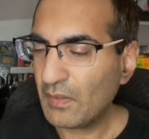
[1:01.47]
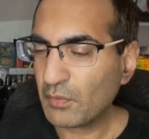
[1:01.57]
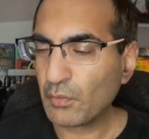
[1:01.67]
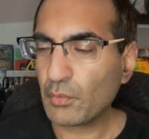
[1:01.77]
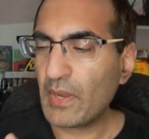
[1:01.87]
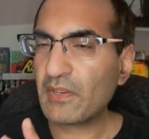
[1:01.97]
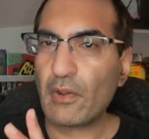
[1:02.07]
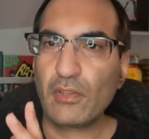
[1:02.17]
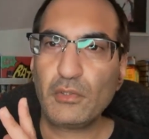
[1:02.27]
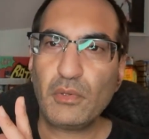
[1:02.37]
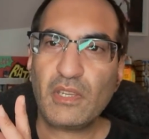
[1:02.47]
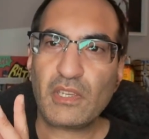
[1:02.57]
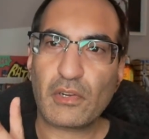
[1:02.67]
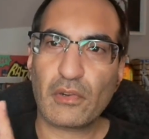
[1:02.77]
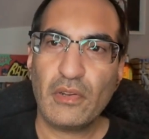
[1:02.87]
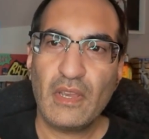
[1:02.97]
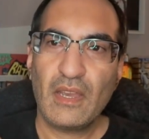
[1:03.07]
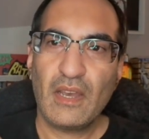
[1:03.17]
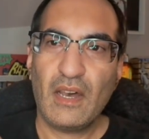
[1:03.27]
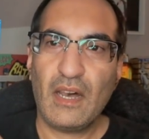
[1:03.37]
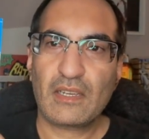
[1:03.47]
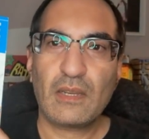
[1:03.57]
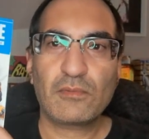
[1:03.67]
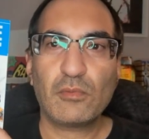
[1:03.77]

Great Garloo here comes